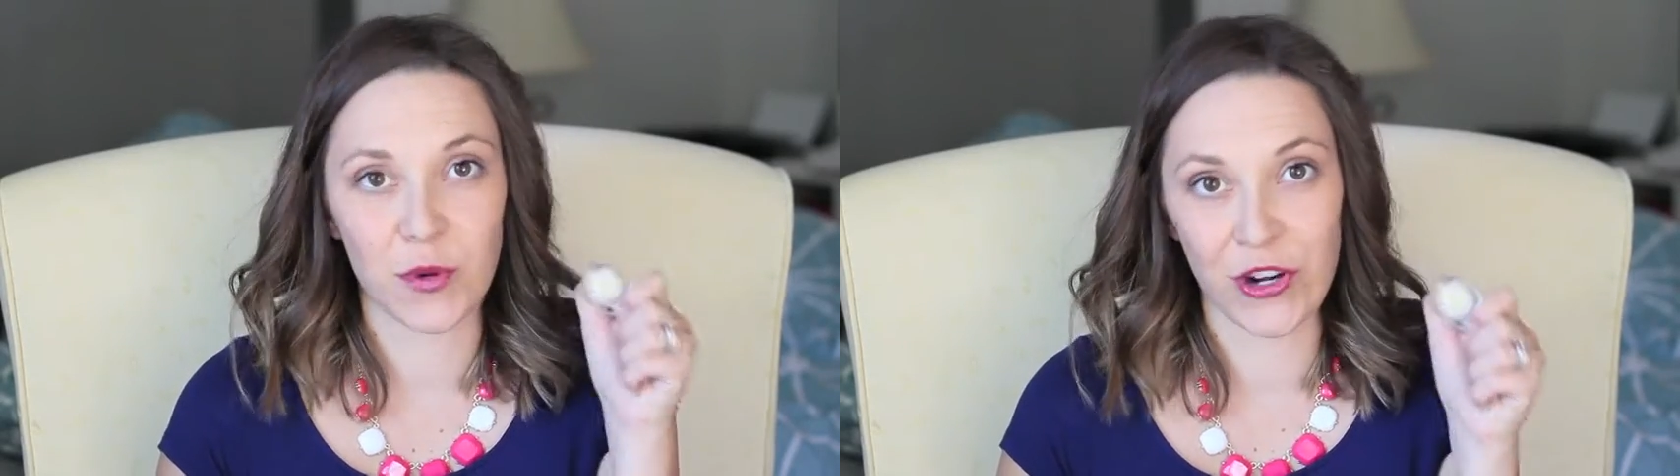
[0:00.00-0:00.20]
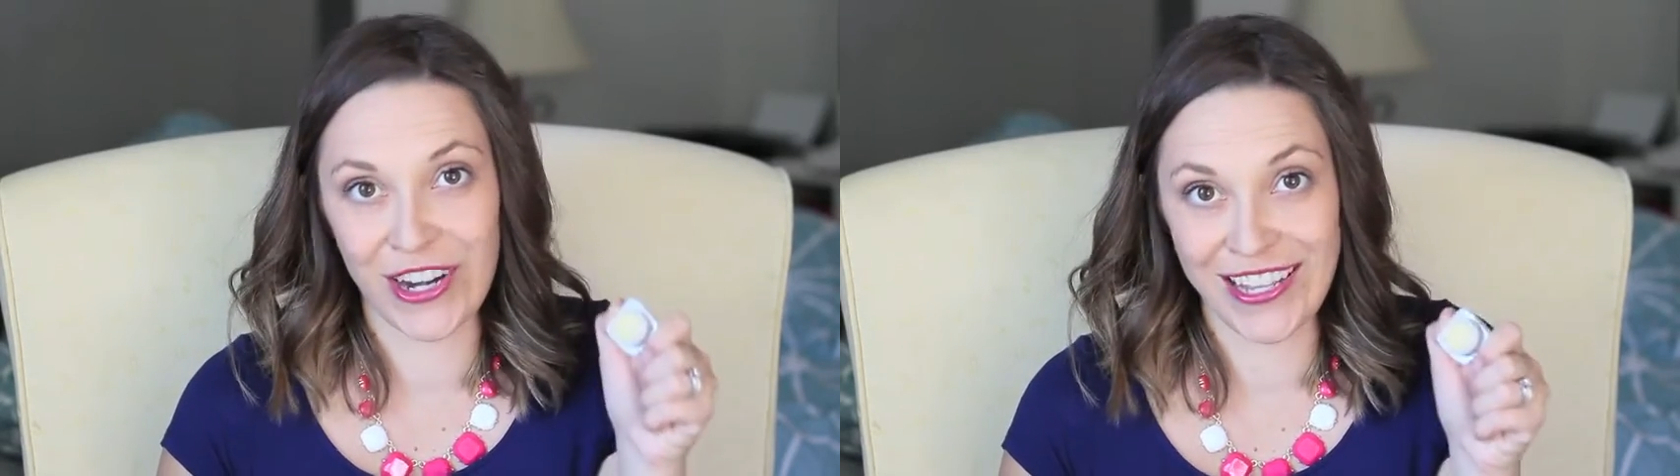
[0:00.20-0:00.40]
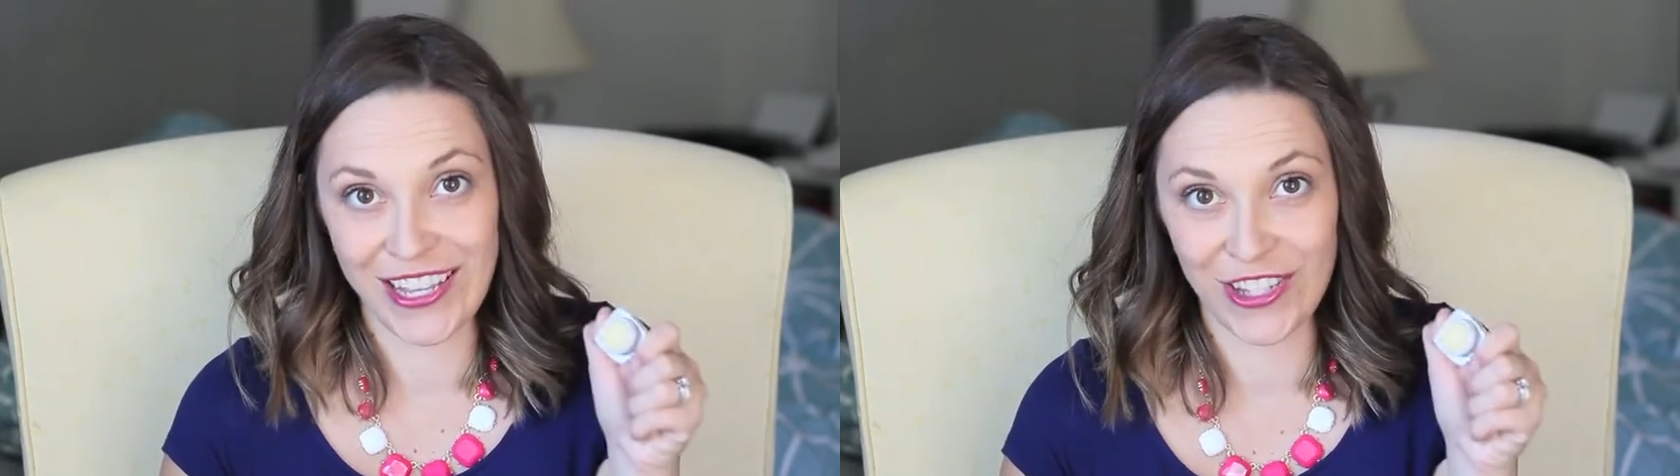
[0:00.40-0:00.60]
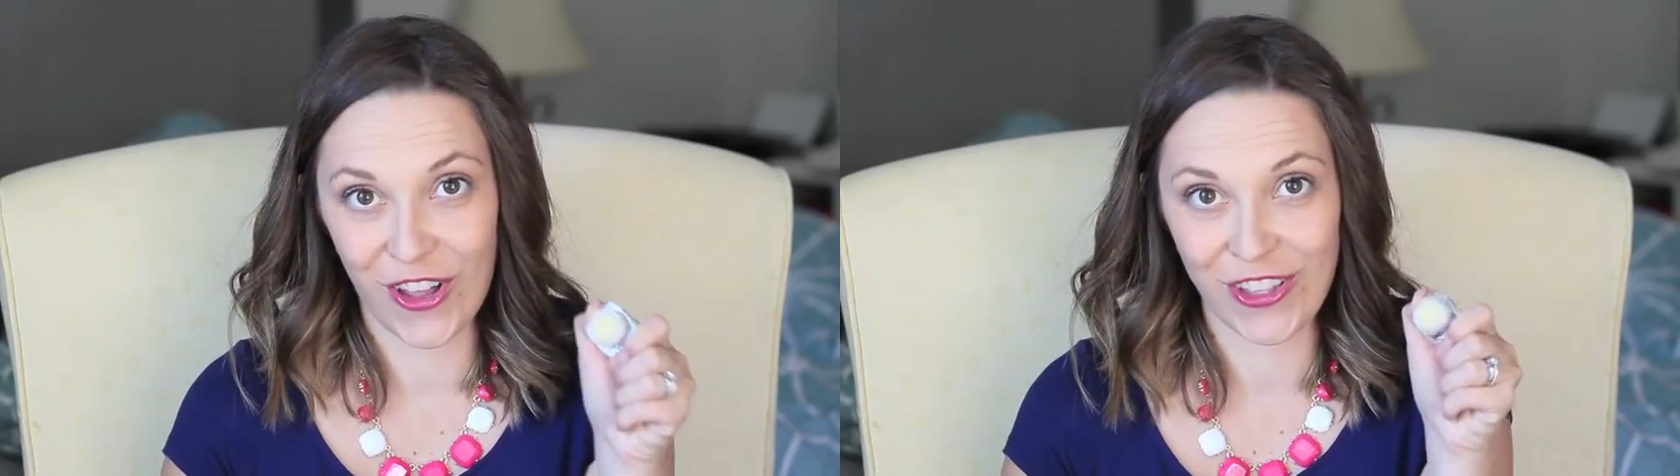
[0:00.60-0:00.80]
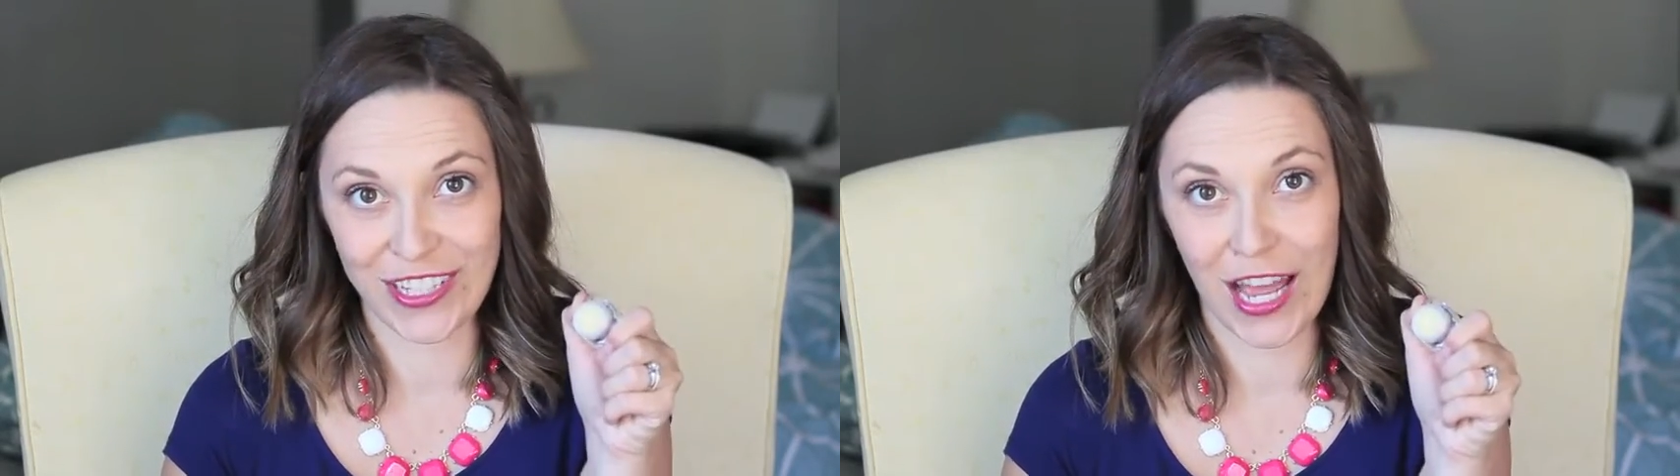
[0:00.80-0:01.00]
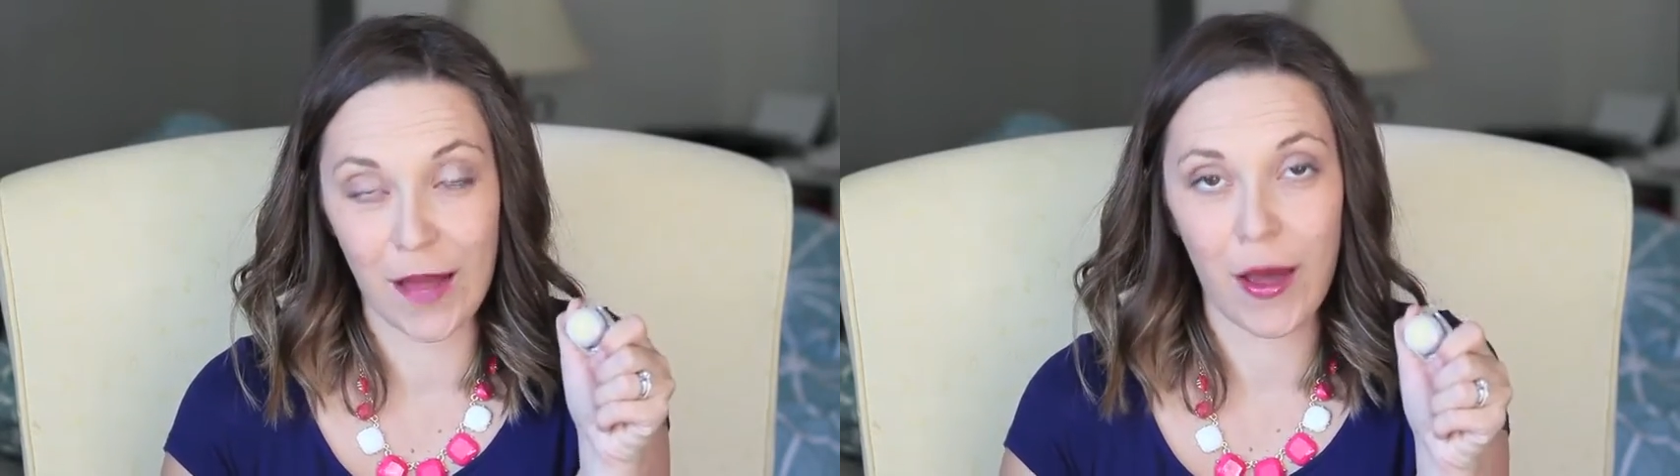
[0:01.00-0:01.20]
burning this all the time,